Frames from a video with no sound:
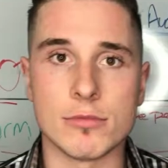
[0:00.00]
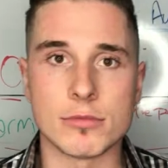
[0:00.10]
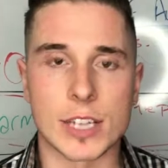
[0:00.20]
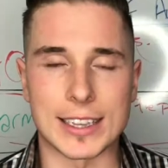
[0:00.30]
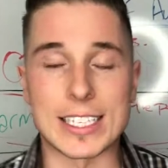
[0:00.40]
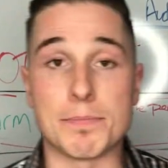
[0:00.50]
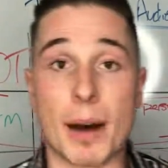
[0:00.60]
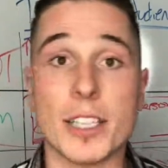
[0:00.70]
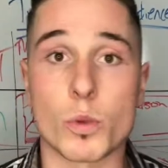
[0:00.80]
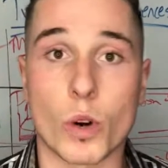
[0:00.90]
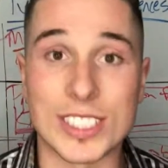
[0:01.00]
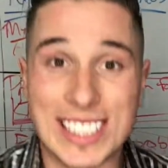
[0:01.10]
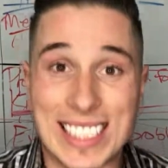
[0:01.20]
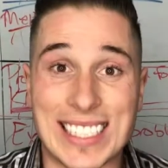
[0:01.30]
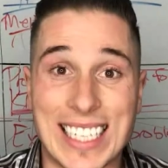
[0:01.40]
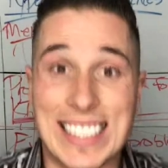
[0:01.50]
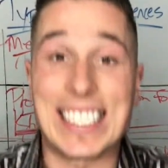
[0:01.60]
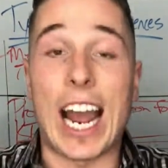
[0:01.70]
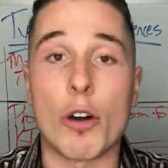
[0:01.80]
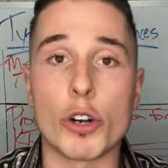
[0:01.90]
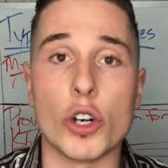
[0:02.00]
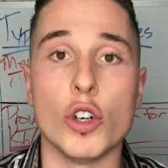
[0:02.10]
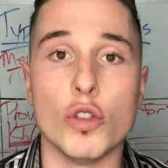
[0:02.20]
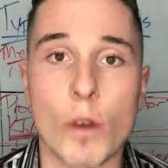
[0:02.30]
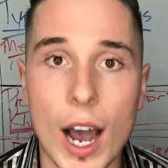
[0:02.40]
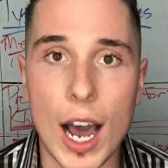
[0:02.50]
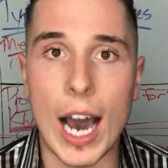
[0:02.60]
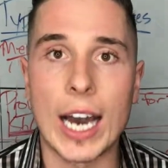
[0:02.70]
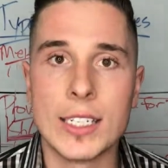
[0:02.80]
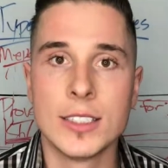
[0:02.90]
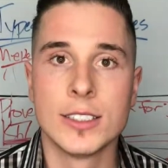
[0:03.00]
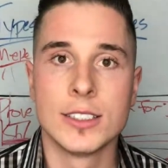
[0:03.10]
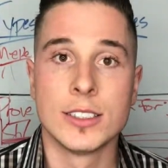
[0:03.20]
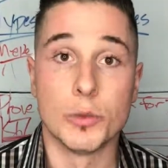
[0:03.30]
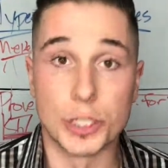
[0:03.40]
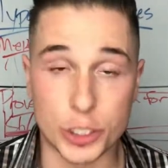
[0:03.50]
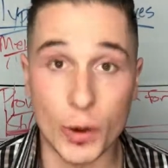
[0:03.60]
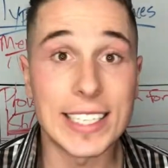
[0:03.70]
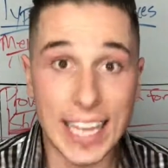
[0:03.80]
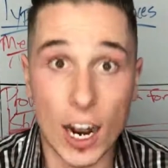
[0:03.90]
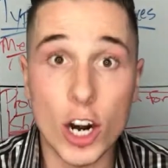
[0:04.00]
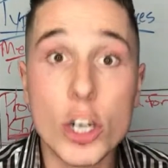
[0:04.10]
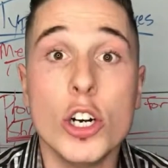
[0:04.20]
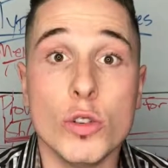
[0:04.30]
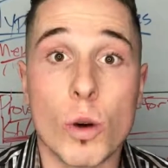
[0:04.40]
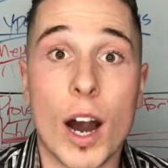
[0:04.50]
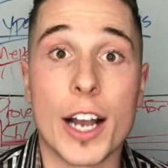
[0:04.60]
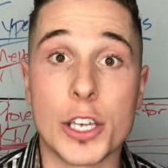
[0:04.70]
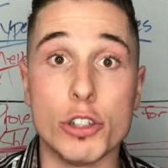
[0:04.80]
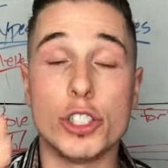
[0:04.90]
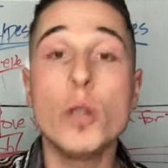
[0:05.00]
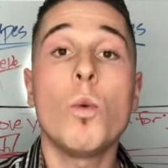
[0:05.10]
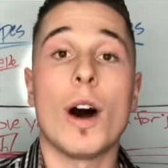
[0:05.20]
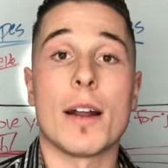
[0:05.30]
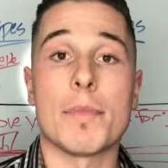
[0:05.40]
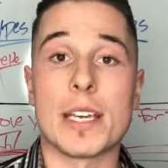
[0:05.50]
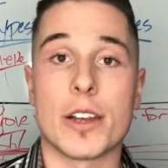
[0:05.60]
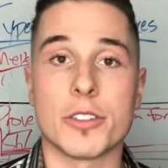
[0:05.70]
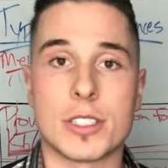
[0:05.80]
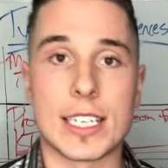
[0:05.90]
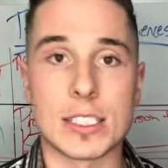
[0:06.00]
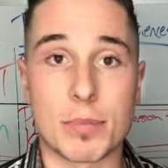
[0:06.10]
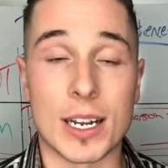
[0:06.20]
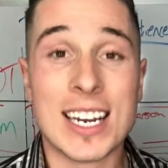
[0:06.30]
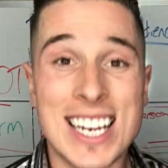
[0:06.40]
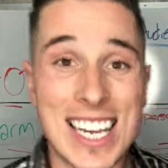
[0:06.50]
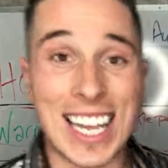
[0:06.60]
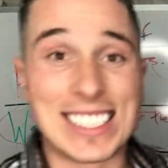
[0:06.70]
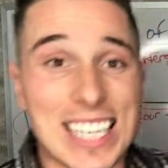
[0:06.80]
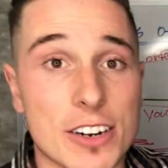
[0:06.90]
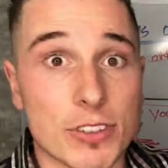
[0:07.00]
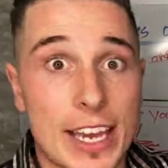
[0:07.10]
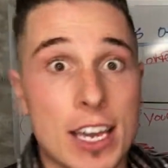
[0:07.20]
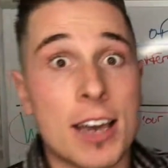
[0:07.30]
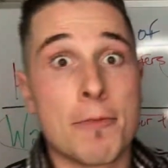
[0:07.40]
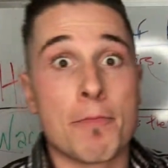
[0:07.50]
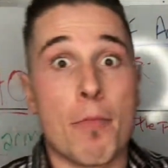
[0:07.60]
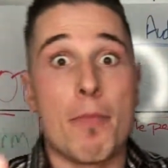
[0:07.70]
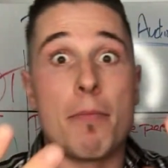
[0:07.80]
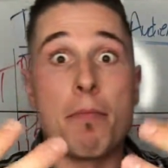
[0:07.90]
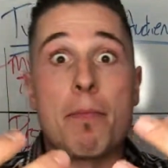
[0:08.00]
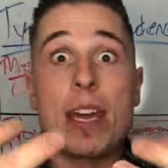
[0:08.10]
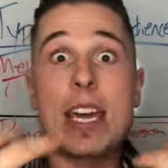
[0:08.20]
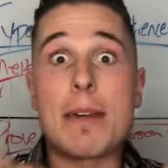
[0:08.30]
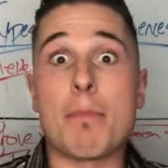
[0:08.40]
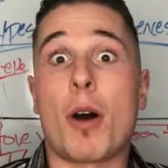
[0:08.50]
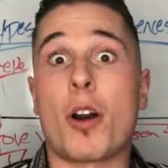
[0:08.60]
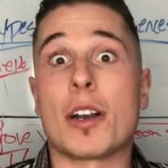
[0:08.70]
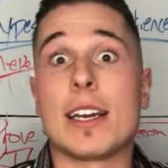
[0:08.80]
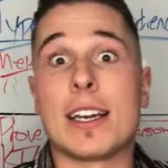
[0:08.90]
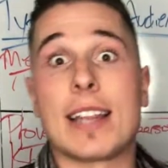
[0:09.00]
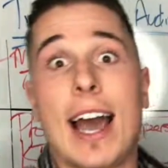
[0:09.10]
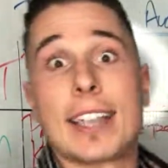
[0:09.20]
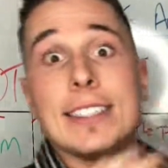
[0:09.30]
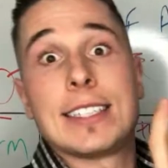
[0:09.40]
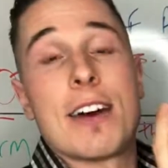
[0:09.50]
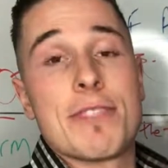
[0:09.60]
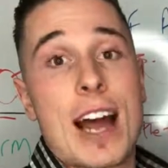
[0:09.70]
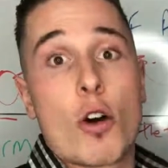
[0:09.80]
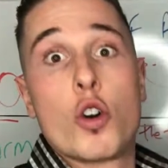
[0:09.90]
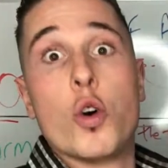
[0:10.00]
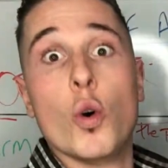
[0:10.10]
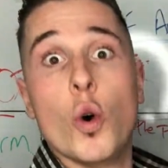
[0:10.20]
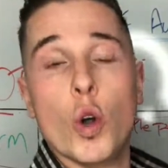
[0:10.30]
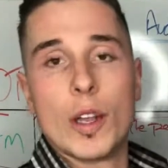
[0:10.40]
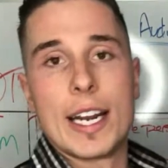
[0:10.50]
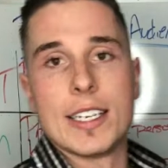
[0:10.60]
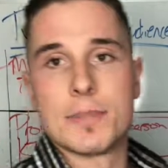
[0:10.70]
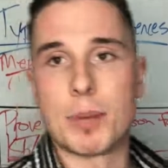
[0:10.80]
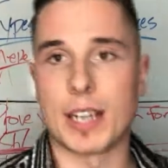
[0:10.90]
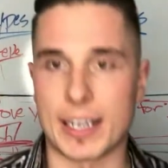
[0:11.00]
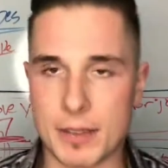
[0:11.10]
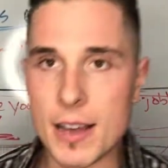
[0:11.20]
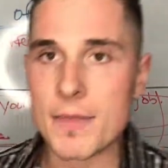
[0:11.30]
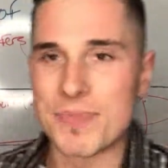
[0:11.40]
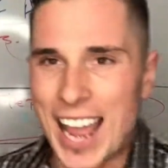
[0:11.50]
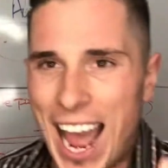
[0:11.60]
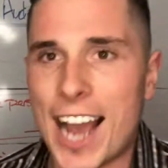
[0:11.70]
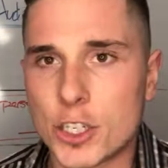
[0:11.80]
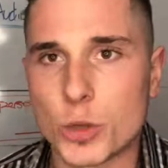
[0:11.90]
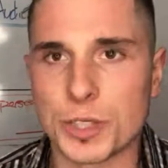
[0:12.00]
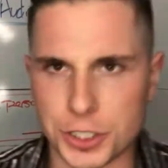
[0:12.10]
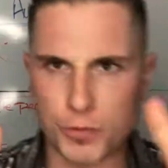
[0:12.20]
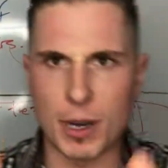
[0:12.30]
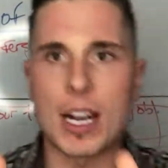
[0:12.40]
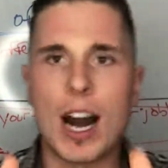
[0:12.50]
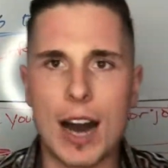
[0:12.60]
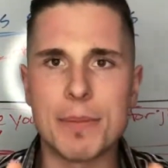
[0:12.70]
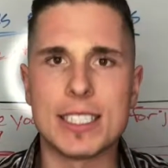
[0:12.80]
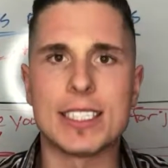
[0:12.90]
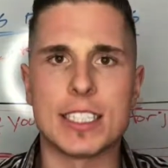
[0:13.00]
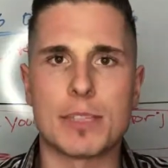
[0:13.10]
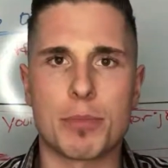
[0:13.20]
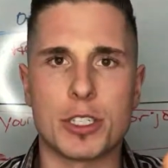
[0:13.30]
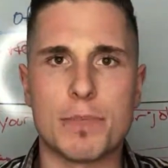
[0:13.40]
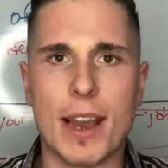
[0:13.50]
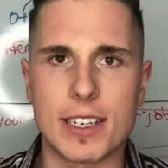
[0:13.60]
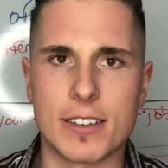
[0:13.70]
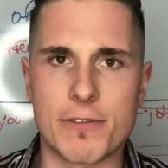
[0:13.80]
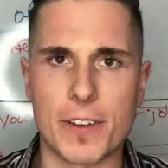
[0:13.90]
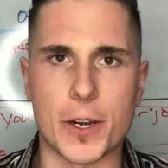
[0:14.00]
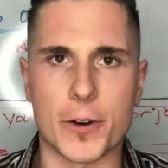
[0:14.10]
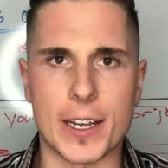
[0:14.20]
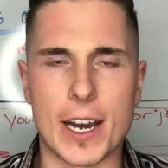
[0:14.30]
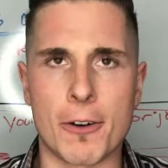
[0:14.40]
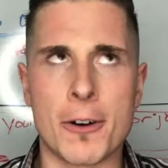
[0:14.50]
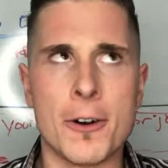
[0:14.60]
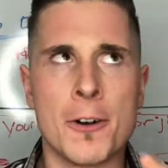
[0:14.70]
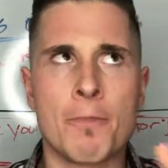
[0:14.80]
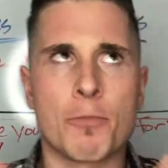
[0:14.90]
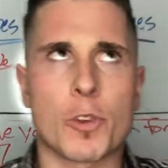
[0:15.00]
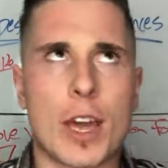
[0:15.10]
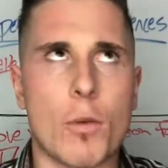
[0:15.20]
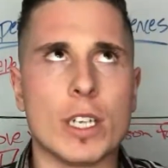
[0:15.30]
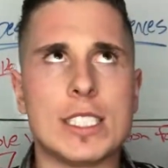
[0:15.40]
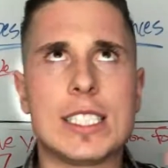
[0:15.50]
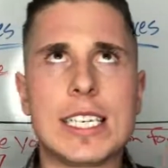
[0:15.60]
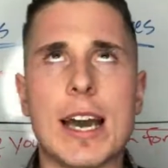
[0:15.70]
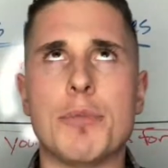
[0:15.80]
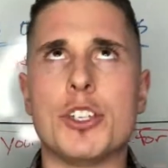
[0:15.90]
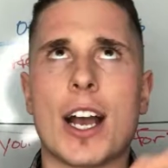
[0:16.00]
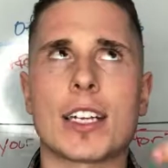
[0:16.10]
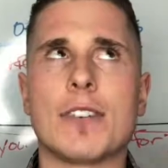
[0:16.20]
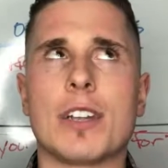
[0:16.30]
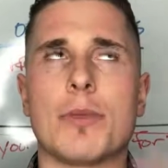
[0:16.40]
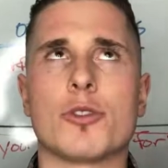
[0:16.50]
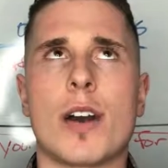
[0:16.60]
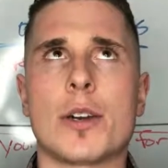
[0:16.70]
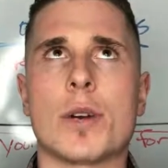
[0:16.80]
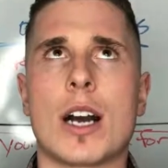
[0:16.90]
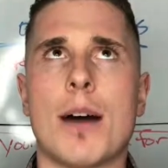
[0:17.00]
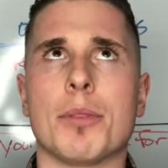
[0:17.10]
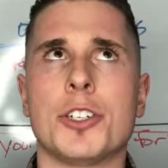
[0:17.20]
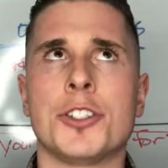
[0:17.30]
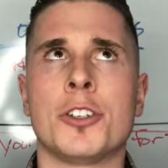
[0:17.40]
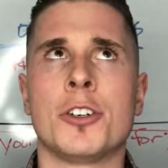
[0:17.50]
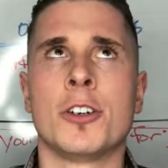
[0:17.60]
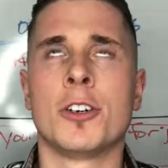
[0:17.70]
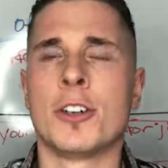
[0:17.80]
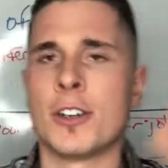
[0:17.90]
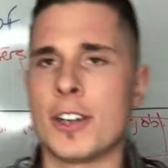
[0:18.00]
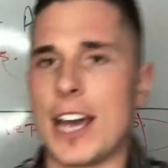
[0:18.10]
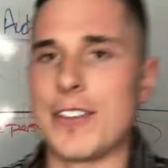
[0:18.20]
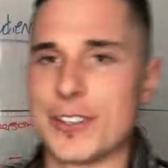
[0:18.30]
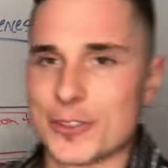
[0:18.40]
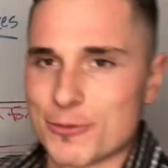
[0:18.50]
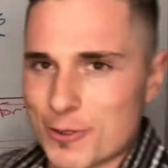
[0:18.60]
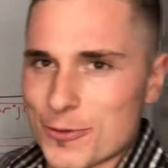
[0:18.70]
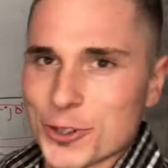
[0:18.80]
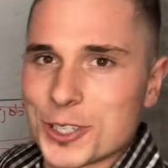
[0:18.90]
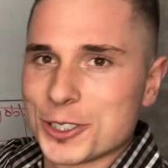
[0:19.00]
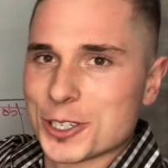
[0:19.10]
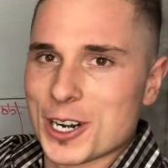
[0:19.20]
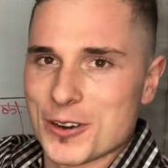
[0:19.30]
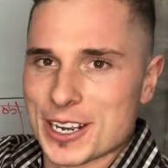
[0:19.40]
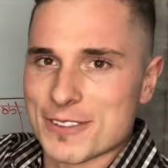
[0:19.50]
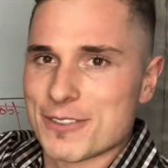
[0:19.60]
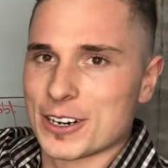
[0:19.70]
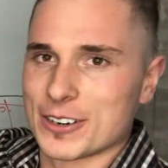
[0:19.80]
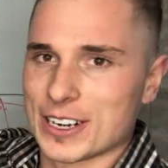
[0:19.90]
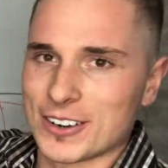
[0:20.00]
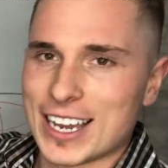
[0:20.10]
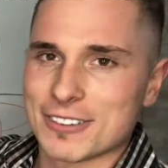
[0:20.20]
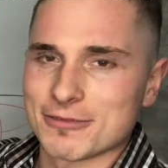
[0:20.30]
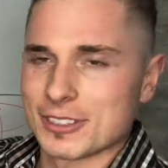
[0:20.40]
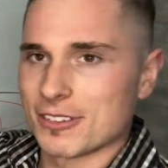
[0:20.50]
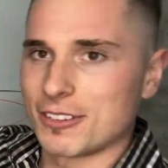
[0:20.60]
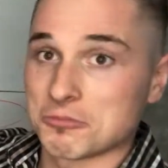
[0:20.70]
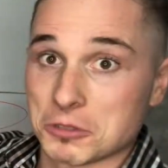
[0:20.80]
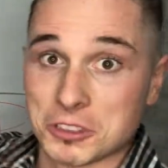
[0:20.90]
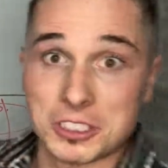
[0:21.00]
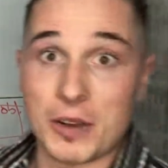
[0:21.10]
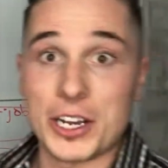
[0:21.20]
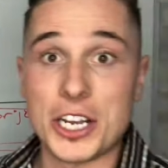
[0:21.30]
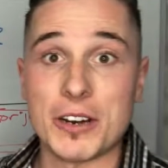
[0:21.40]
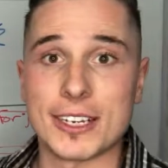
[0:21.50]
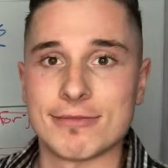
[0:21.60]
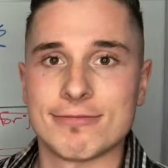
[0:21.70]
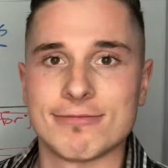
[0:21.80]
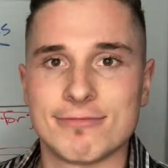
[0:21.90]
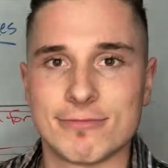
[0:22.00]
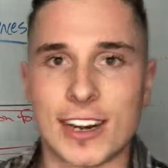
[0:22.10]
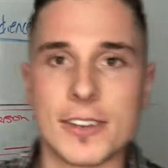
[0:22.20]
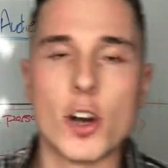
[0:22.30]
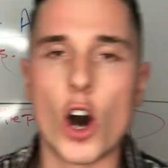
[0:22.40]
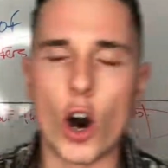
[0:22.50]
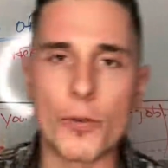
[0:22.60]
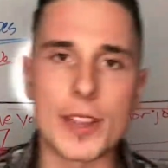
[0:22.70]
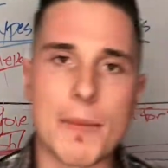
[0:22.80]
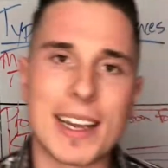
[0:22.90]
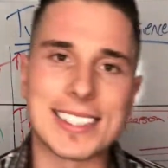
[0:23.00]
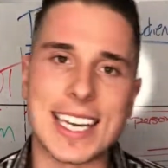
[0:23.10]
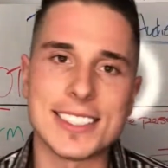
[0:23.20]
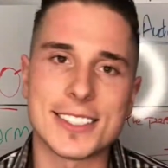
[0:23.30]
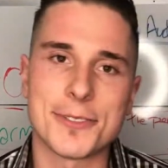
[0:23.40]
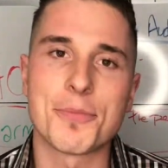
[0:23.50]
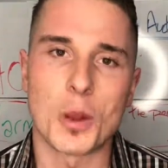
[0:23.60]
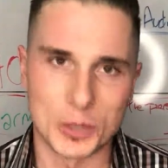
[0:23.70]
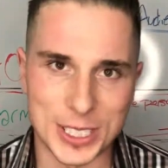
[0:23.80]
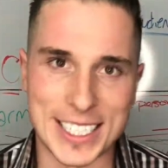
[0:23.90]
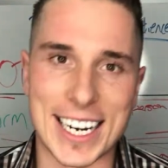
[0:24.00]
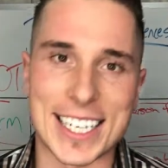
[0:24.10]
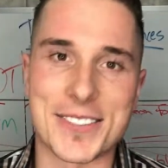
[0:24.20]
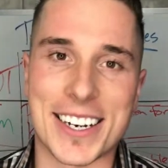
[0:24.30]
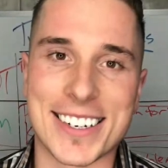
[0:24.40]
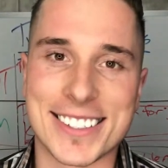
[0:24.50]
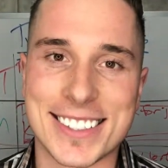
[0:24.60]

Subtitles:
these buzzwords, these things that sound hoorah, which great, they are hoorah and you should want to be those things. But instead of like me marketing that stuff and how cool it is, but like actually just from a common sense perspective, figuring out, okay, what's the objective that I'm trying to accomplish? And then just reverse engineering it, figuring out, okay, this is how I do it, right? Hopefully that makes sense. We'll see you in the next video.